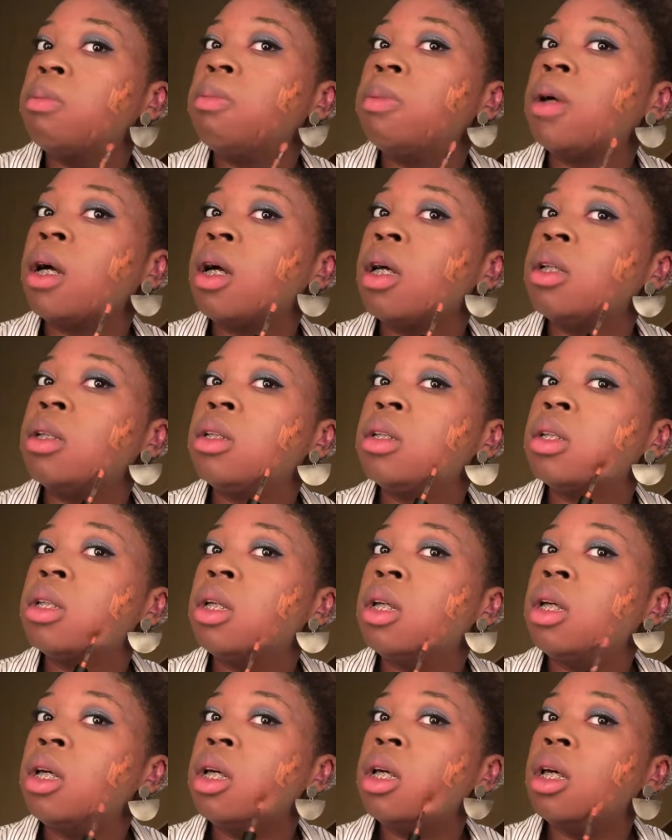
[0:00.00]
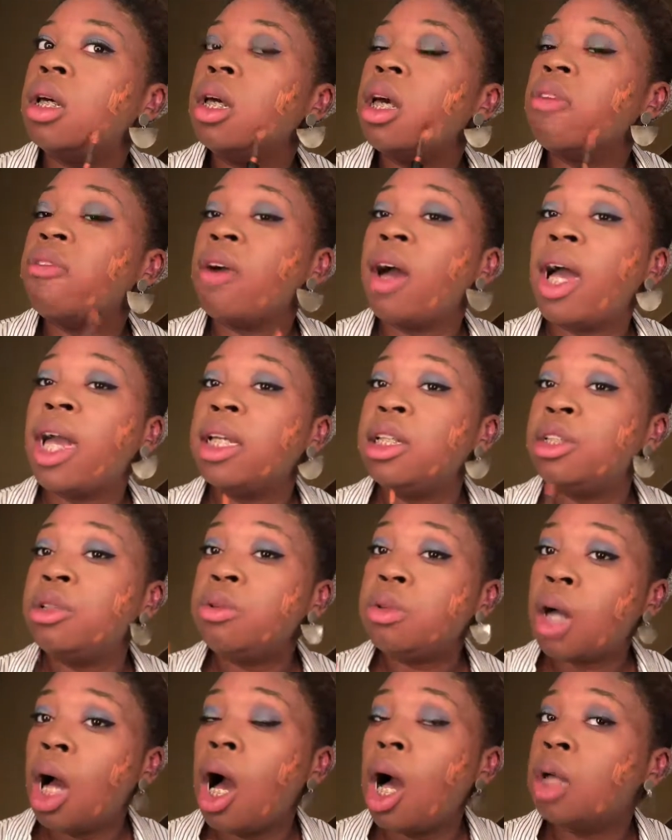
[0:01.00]
But if I
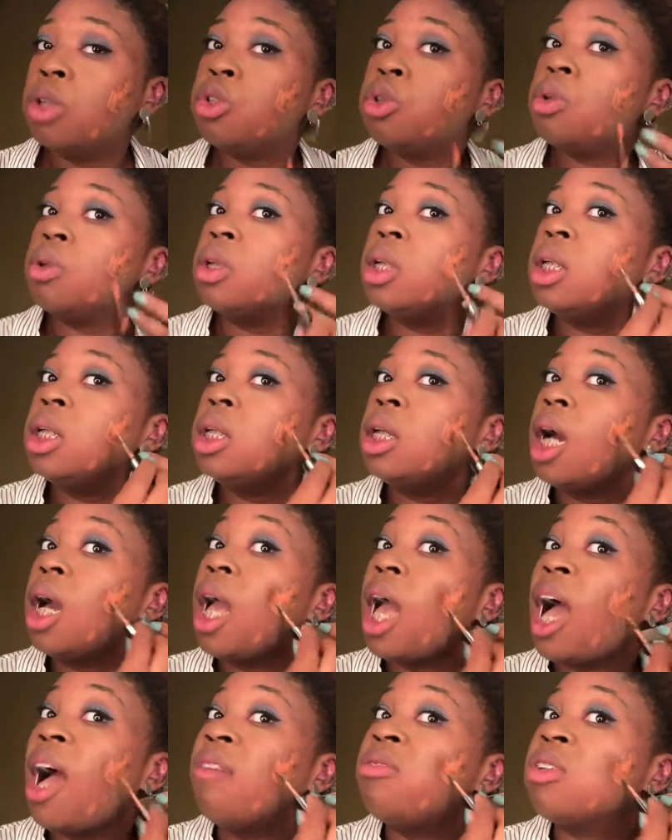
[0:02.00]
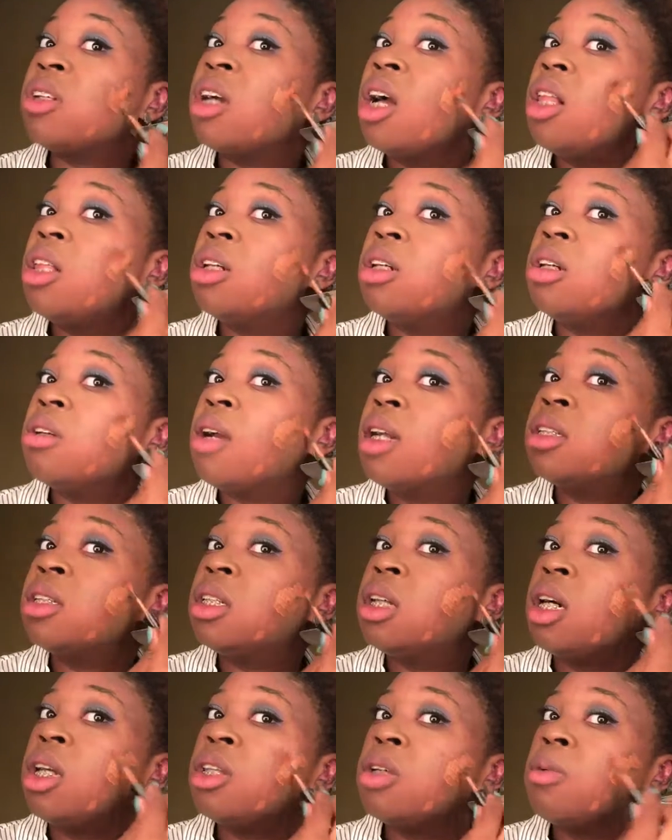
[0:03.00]
do contouring, I have to color correct
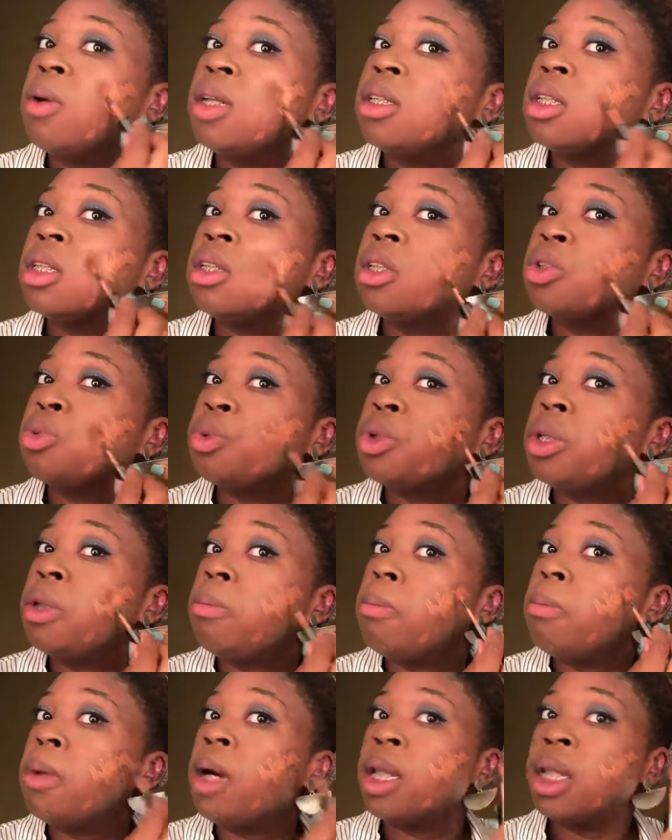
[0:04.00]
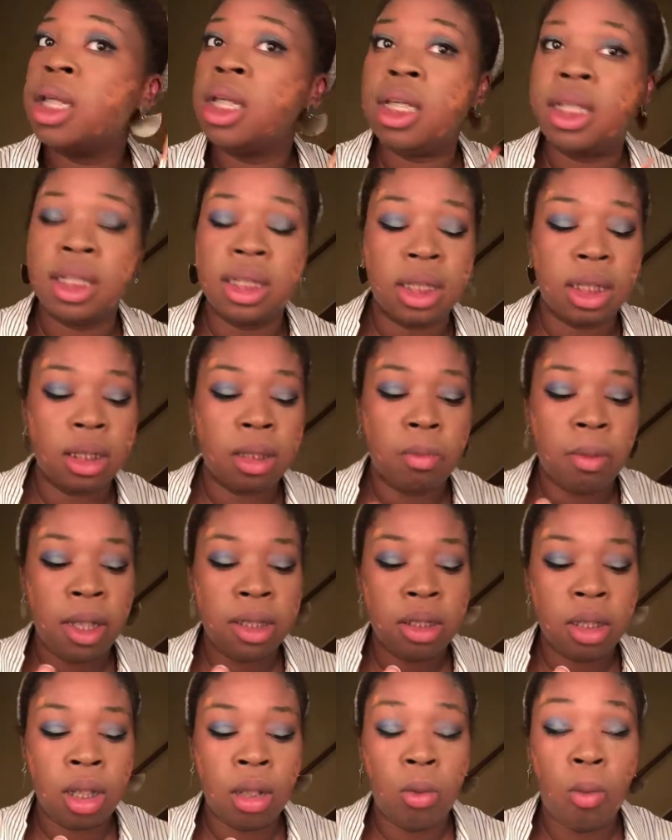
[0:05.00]
it, otherwise it looks really muddy because it's
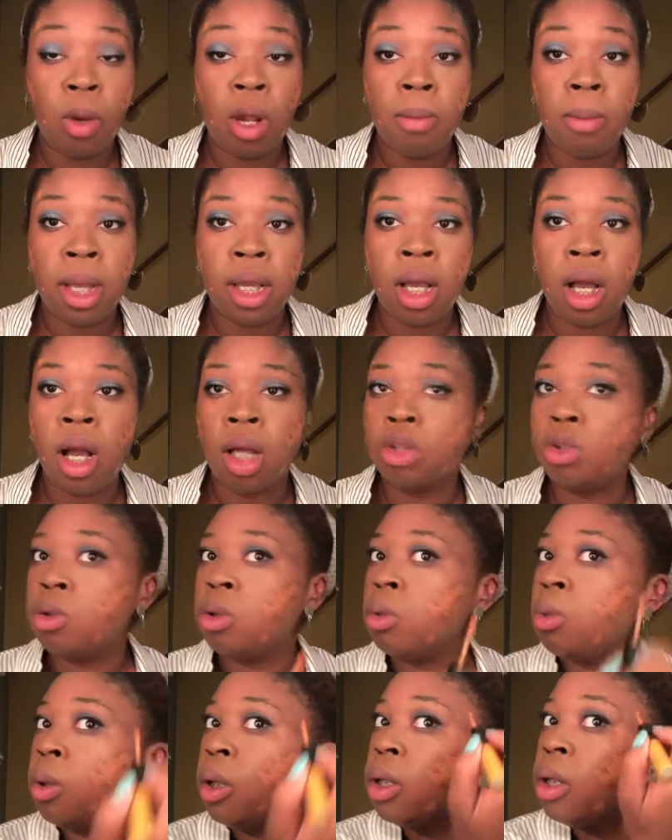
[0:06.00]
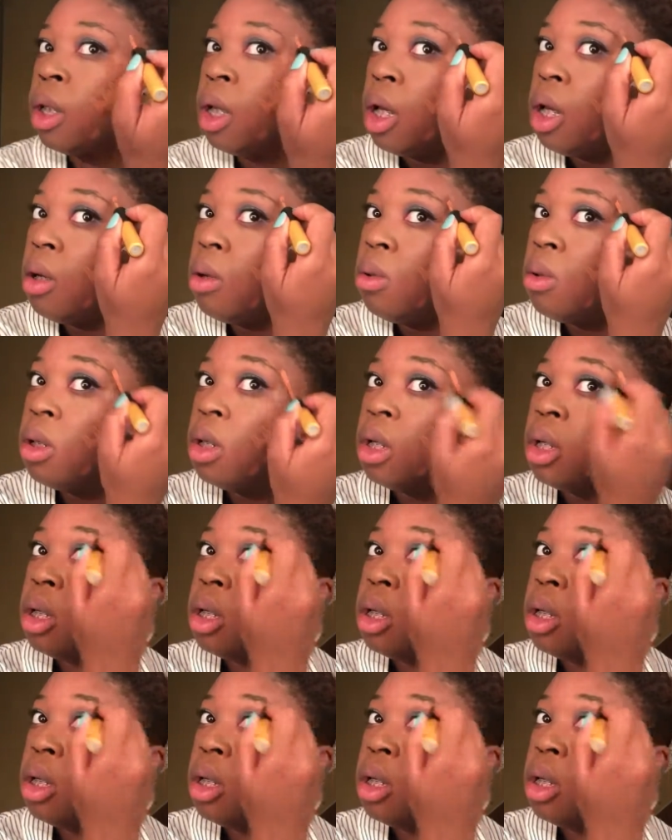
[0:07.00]
basically where my contour would go.